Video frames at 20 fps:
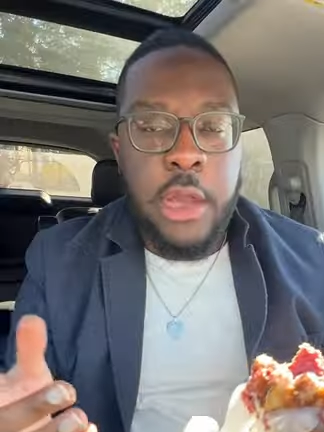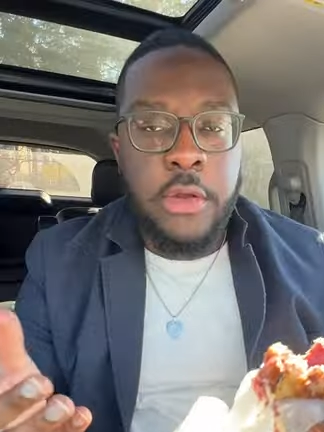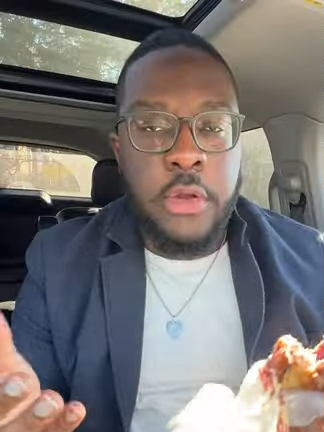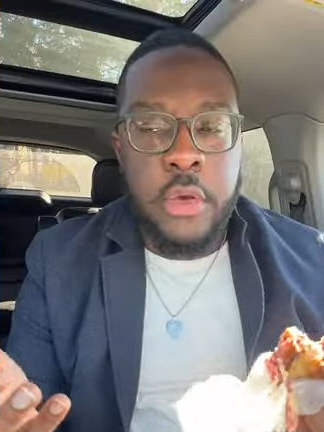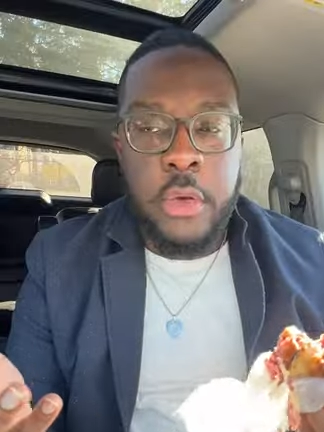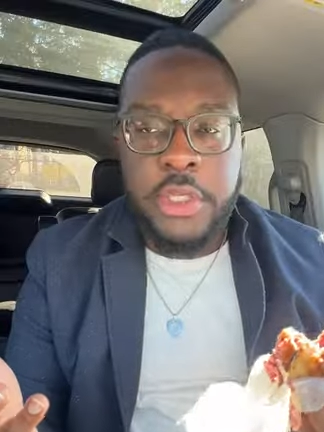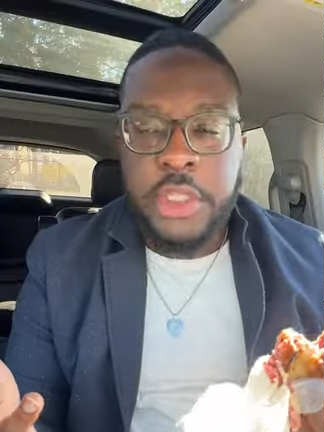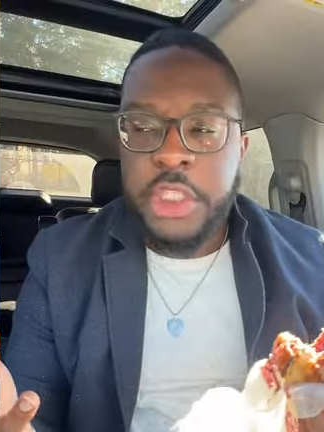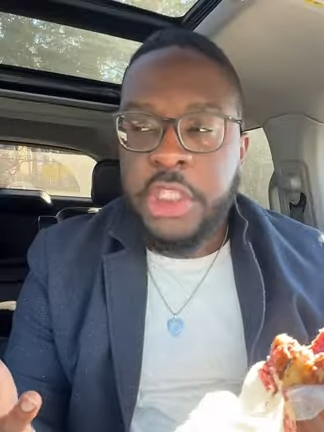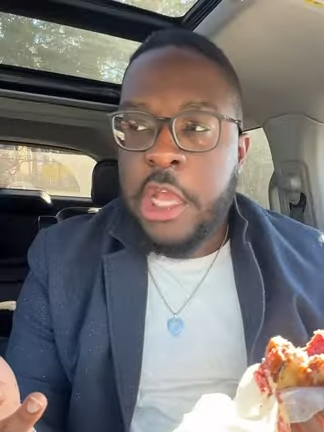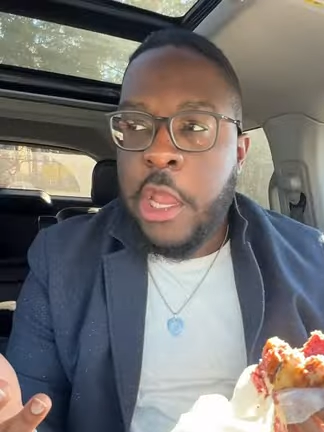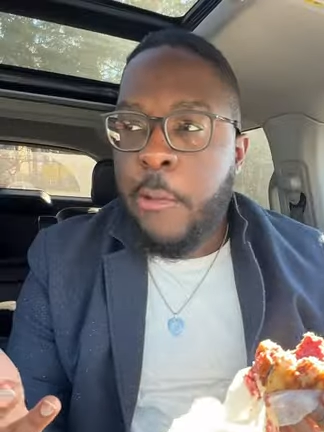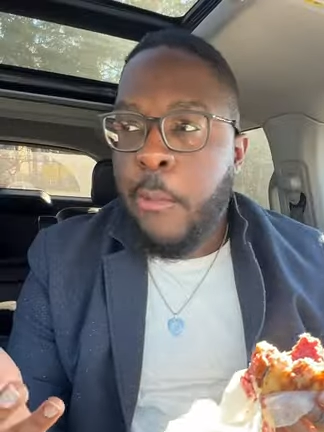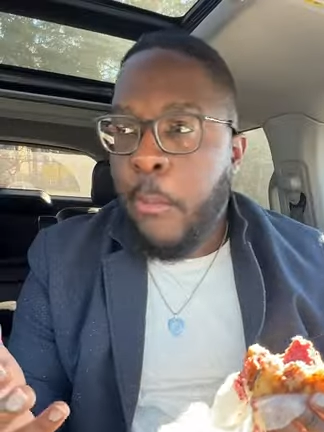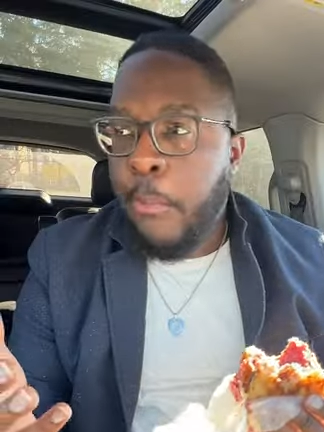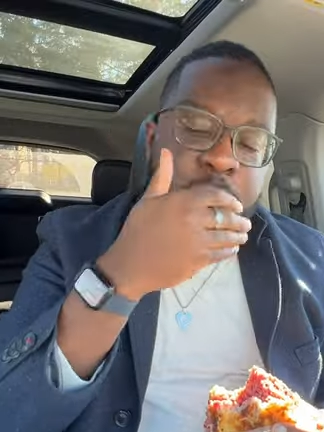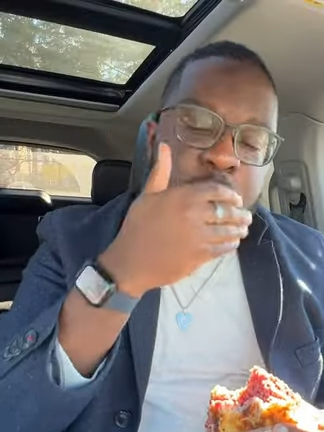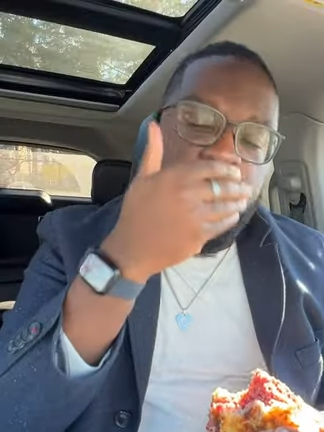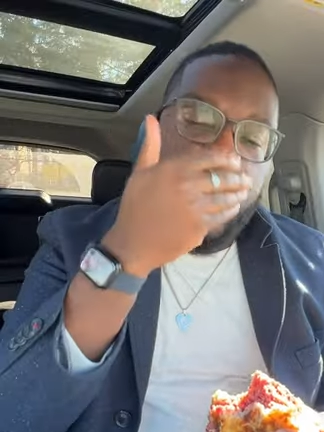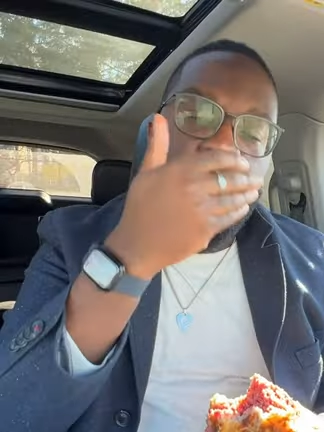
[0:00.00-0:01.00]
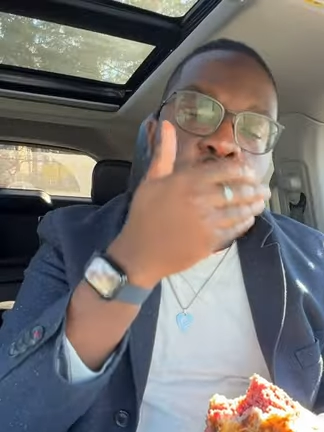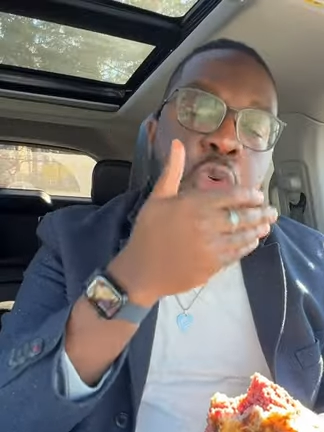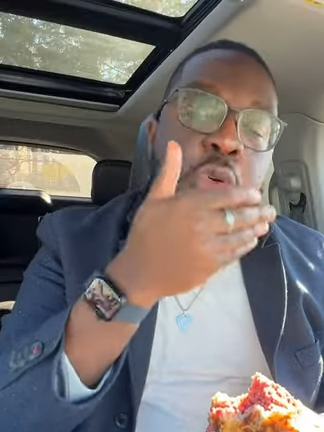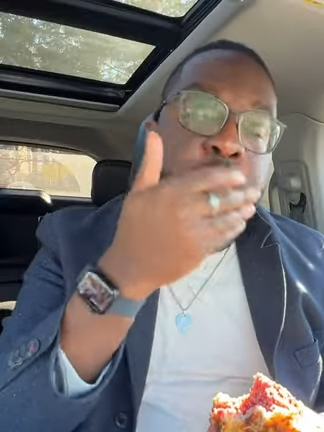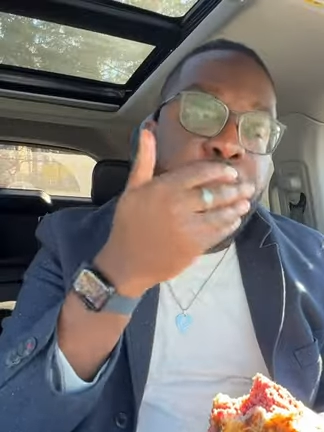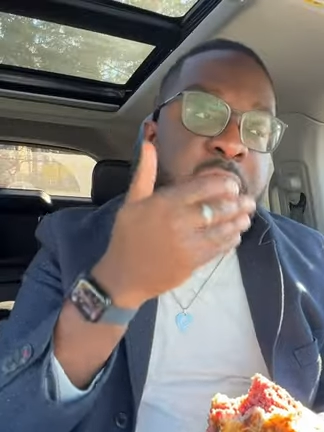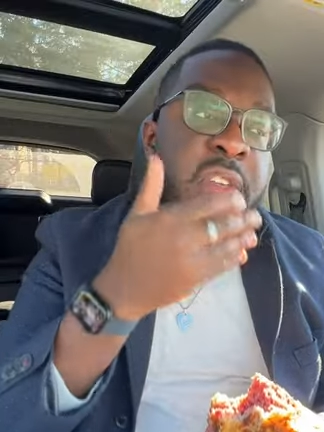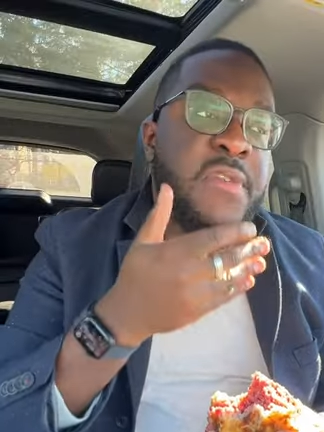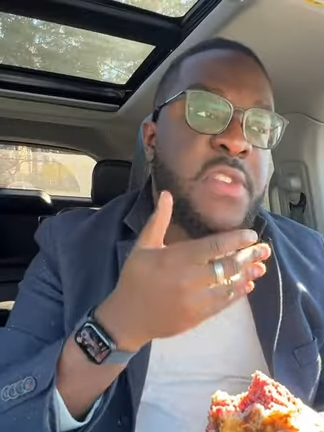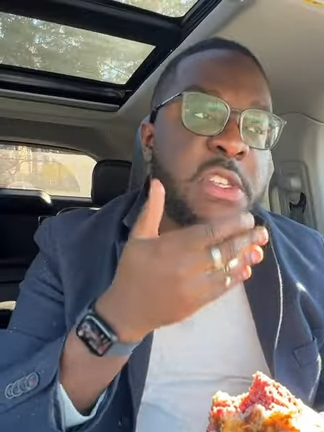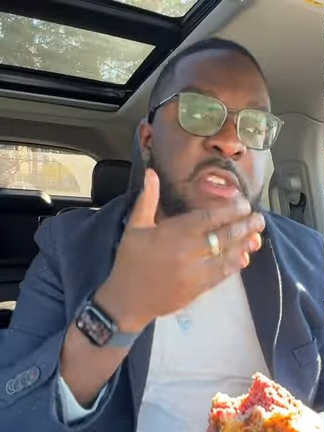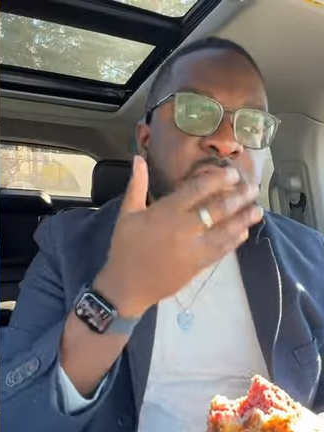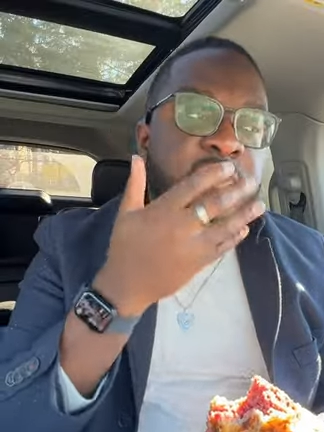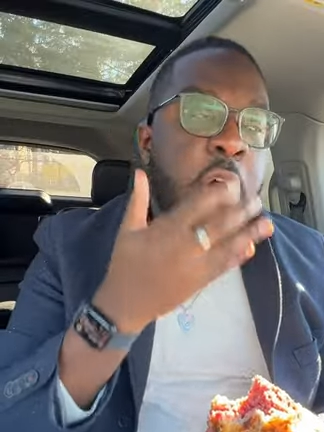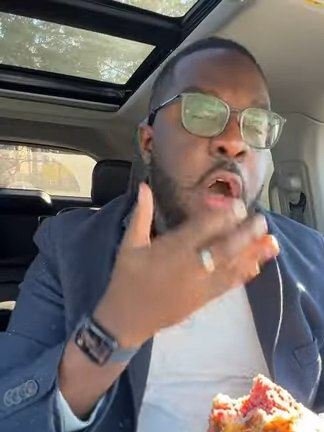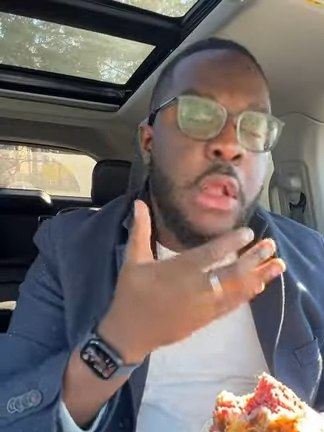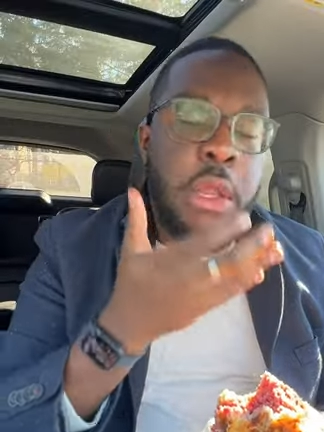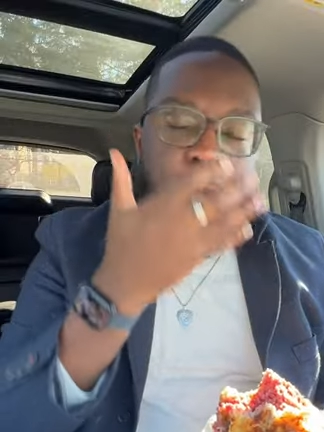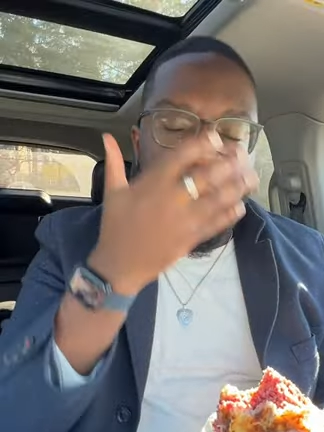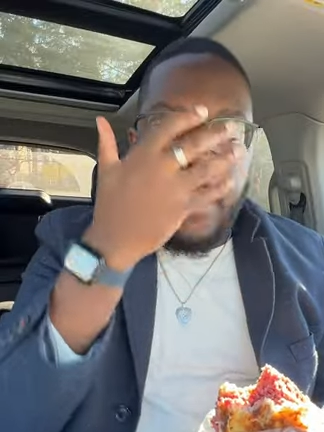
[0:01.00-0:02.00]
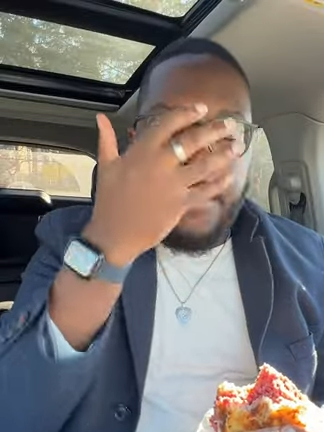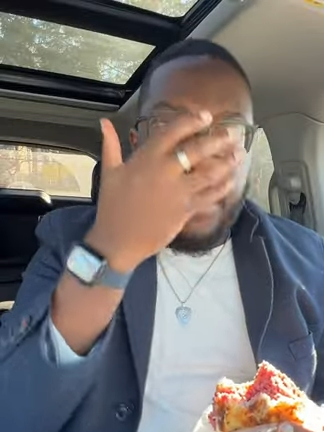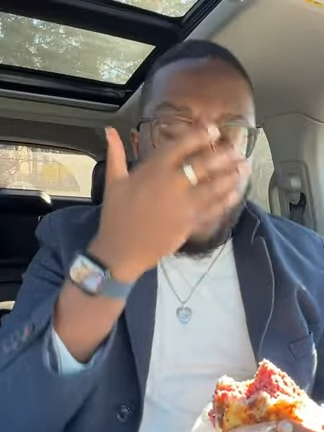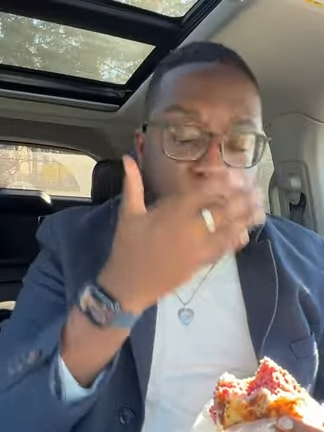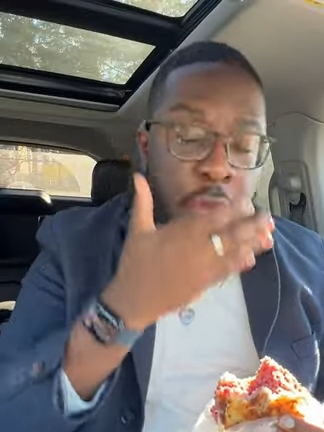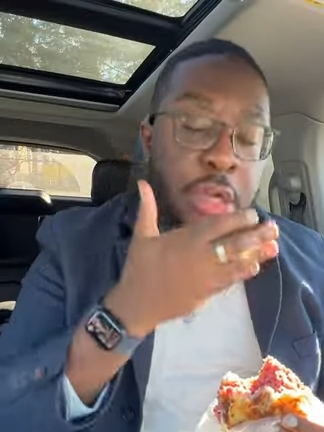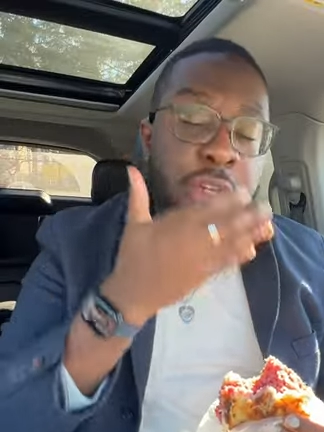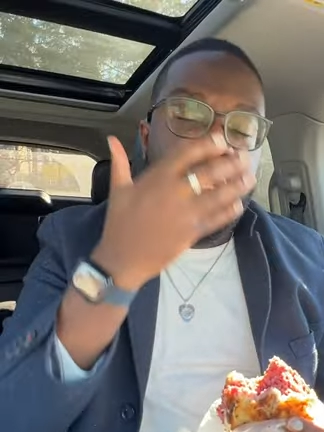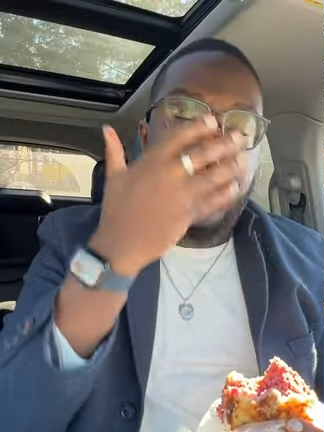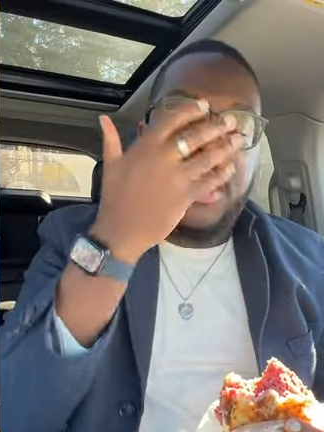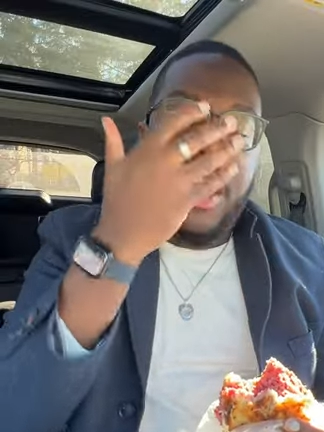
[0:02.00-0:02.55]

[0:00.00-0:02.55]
don't know what to say. The corned beef is falling apart